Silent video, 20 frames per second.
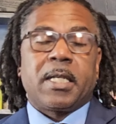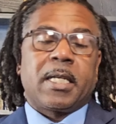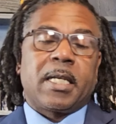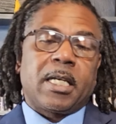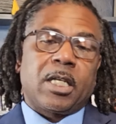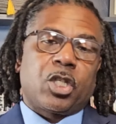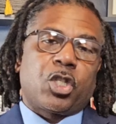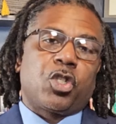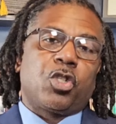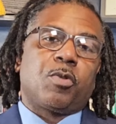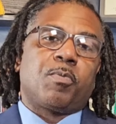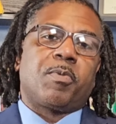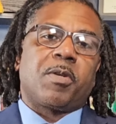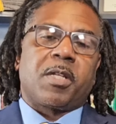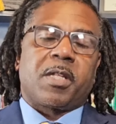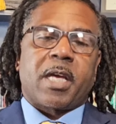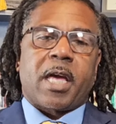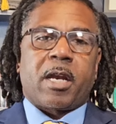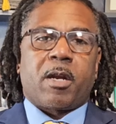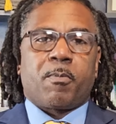to get you to
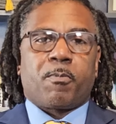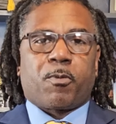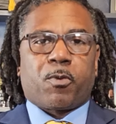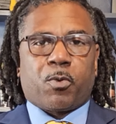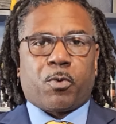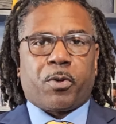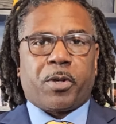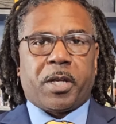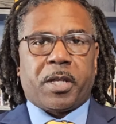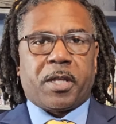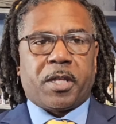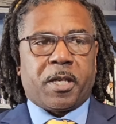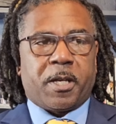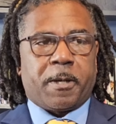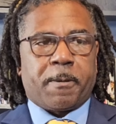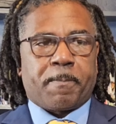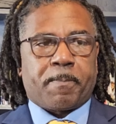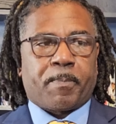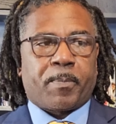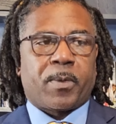be that employee
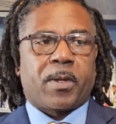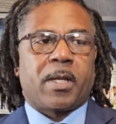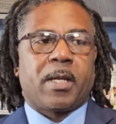that